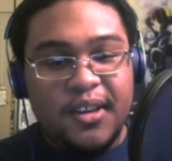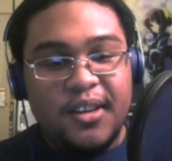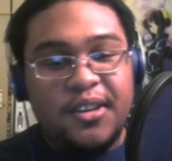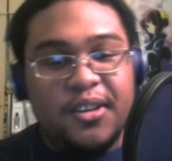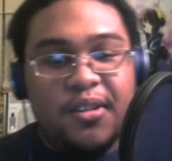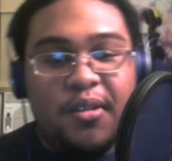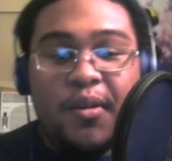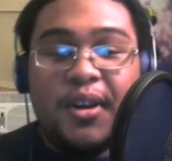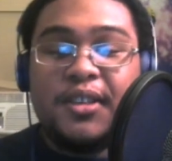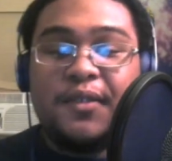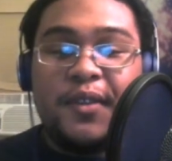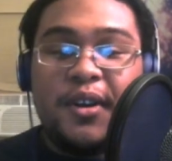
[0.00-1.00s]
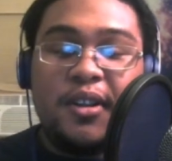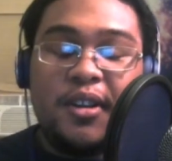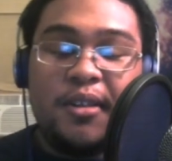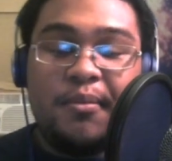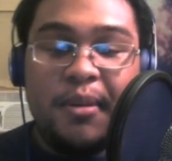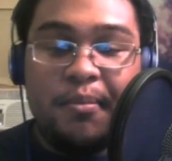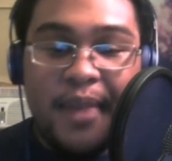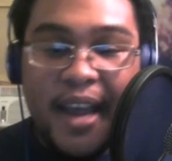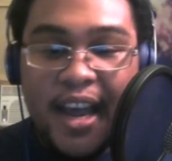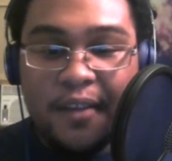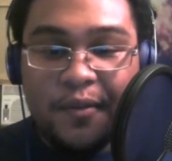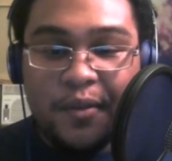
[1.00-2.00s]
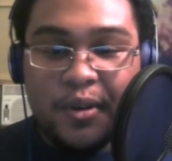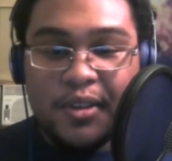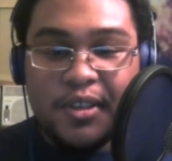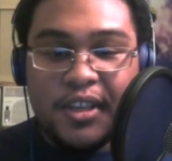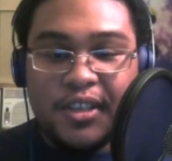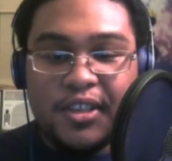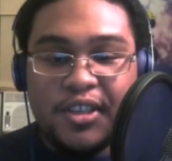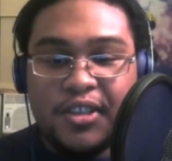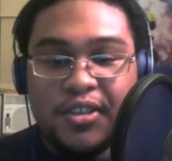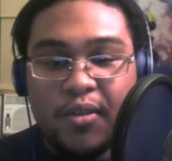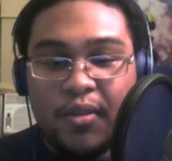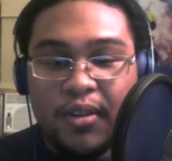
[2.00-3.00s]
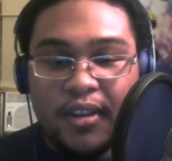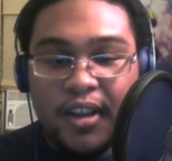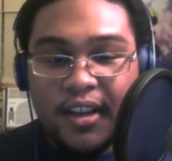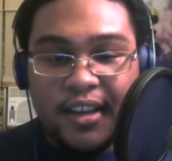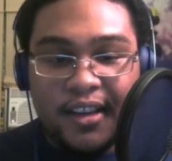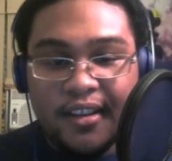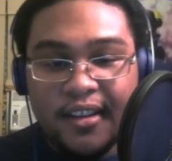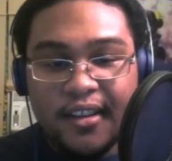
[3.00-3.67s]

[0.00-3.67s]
You always feel a bit bad for her since she's so unlucky,